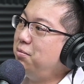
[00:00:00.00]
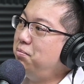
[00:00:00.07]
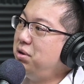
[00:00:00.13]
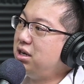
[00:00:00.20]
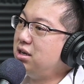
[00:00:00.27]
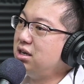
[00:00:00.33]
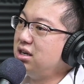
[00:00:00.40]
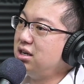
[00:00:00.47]

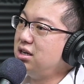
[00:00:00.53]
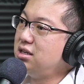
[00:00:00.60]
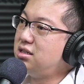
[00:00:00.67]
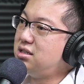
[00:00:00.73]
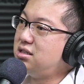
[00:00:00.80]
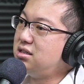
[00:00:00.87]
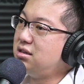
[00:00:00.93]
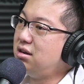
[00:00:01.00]

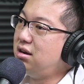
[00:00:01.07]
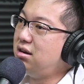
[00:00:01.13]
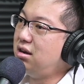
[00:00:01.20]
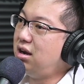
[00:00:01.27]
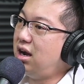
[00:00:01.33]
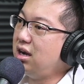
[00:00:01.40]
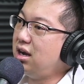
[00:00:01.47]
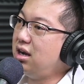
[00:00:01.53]
Because
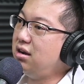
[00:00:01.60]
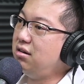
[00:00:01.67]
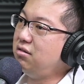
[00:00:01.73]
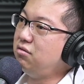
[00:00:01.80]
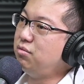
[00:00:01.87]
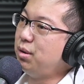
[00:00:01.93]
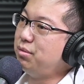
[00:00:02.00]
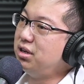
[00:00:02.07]
I
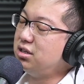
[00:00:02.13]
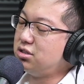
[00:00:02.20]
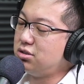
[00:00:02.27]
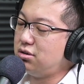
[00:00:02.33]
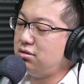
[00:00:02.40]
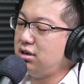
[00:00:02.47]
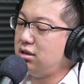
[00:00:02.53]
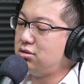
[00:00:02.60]
remember the
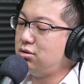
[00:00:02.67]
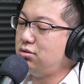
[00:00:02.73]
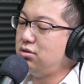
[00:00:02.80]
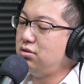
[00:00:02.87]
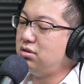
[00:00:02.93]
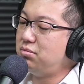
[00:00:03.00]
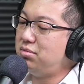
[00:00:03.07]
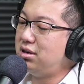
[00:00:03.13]
story I told
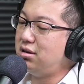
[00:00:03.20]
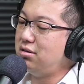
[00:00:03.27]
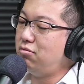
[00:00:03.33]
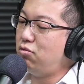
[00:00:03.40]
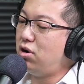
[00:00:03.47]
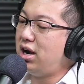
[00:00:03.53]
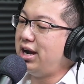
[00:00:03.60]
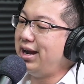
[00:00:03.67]
you about
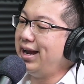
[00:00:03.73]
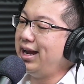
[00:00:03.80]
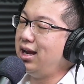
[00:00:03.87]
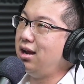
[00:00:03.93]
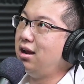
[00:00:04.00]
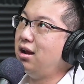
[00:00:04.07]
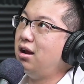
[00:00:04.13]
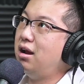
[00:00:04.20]

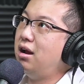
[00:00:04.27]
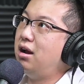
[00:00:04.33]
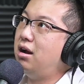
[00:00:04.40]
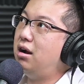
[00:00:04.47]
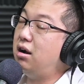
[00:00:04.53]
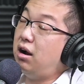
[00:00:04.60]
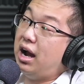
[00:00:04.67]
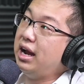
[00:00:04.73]
why
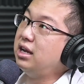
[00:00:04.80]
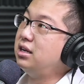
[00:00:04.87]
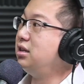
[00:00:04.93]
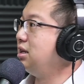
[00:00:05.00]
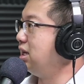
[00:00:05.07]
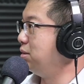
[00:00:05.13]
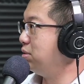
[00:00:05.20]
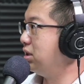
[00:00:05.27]
I had a
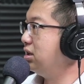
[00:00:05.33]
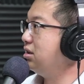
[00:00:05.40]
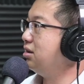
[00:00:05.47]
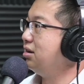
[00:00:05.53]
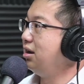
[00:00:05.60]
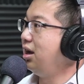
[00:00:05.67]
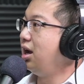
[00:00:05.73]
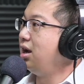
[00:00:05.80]
neighbor
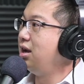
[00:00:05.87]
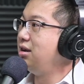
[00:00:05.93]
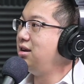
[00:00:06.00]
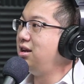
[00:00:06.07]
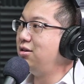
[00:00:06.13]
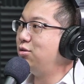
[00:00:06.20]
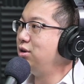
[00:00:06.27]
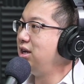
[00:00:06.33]
and
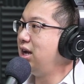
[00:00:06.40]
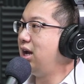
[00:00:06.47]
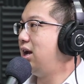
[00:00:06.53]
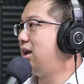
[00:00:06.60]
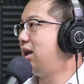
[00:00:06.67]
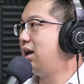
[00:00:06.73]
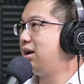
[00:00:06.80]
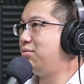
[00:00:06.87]
he only
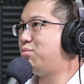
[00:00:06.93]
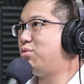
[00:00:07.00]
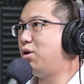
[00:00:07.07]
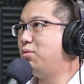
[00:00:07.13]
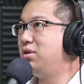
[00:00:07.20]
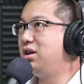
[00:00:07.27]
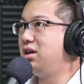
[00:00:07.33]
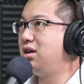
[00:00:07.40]
had like
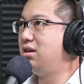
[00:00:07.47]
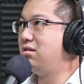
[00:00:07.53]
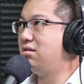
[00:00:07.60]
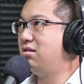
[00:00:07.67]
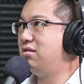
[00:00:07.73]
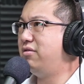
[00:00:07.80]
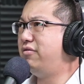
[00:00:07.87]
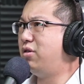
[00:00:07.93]
probably
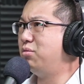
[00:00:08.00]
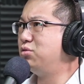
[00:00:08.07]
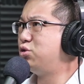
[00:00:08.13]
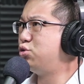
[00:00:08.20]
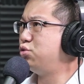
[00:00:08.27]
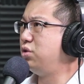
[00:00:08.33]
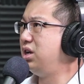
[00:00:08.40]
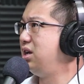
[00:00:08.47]
Form
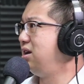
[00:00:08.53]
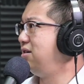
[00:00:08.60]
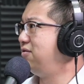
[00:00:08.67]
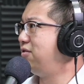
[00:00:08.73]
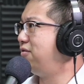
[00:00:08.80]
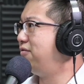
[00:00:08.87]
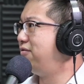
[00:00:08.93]
3.